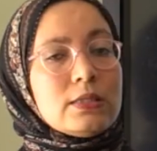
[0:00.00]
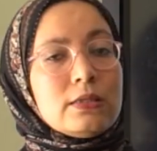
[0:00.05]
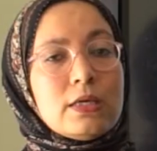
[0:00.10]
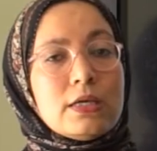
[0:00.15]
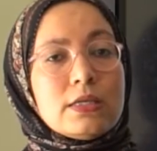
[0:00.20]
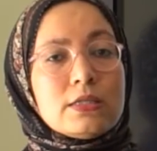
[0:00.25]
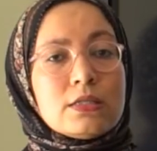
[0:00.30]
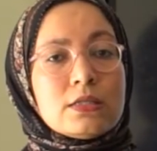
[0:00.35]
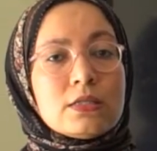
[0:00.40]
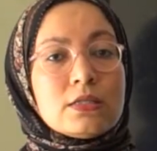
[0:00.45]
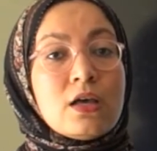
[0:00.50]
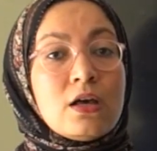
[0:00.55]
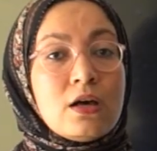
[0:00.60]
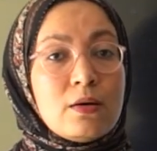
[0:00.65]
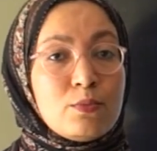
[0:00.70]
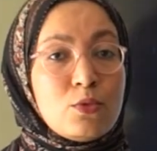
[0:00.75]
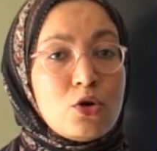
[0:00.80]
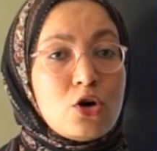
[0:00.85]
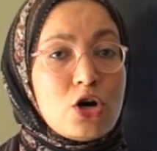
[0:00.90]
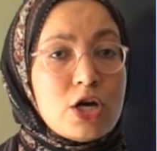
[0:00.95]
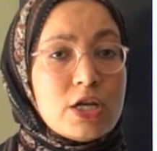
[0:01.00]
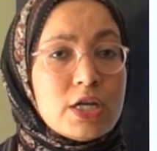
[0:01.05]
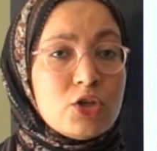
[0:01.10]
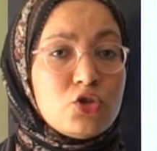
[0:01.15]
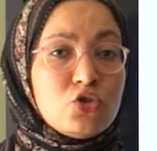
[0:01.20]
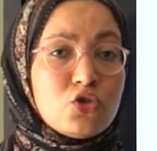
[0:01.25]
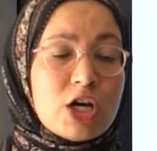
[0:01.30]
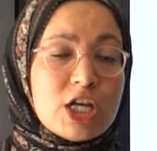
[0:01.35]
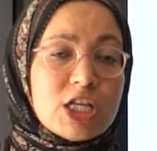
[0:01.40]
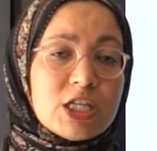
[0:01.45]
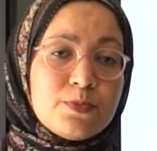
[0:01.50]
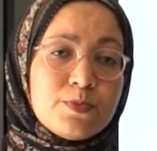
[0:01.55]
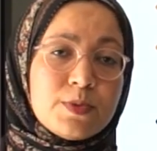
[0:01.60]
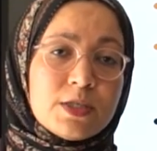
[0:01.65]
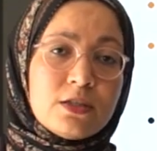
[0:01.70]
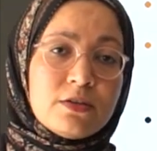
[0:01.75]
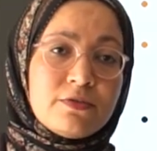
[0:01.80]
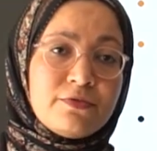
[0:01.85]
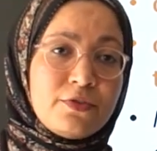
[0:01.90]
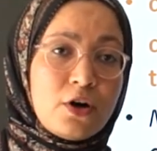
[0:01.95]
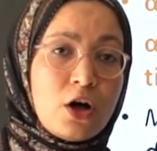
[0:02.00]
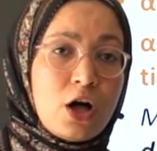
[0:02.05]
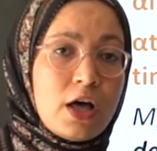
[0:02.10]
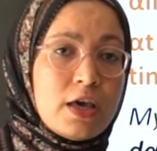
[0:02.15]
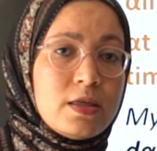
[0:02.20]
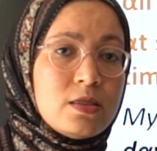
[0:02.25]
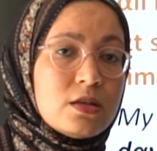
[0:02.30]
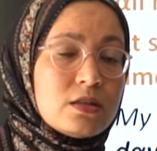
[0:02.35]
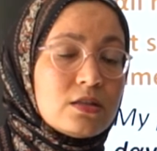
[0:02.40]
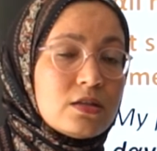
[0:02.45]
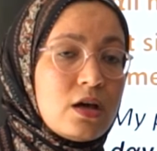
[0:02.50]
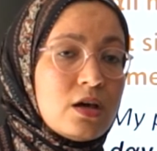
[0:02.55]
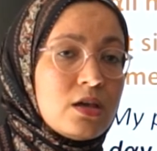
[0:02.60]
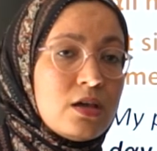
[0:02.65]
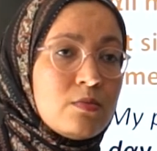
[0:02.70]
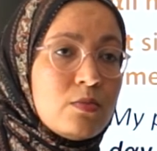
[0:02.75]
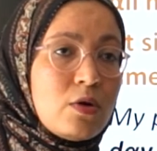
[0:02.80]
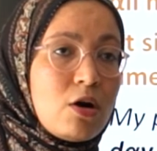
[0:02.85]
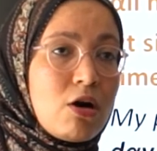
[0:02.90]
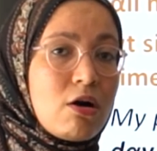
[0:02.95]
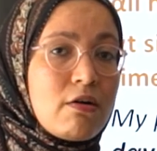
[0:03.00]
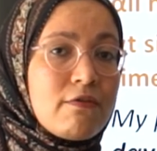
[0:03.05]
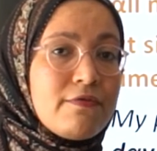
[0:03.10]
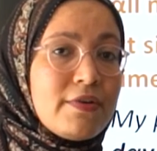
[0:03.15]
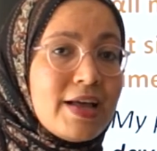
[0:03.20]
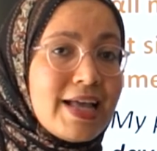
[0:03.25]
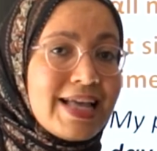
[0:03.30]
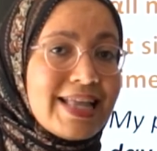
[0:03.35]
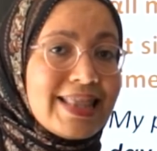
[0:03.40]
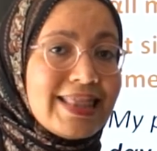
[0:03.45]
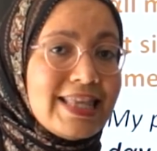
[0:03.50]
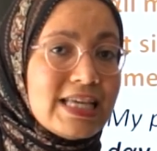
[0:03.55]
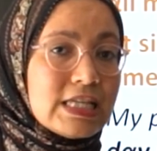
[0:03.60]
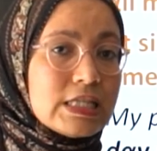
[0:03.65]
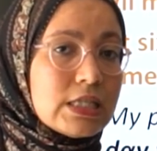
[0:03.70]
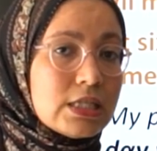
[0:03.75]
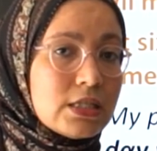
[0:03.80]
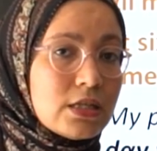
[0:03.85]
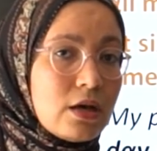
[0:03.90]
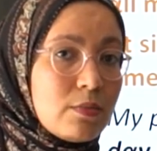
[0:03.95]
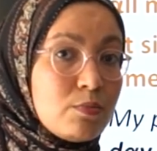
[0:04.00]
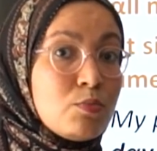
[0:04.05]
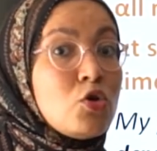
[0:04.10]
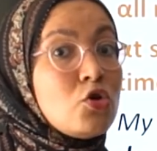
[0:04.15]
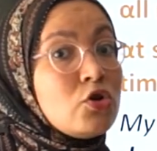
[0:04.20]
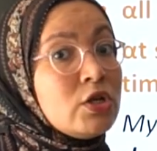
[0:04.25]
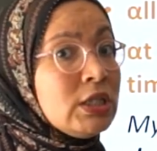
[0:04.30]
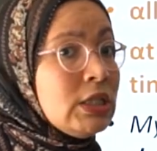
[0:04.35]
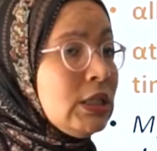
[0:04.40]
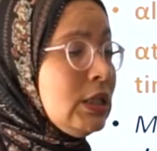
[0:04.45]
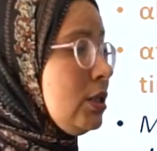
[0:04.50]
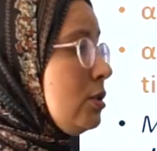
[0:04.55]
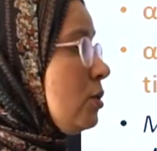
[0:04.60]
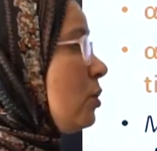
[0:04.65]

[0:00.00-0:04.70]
this morning, so I specified the time of this morning,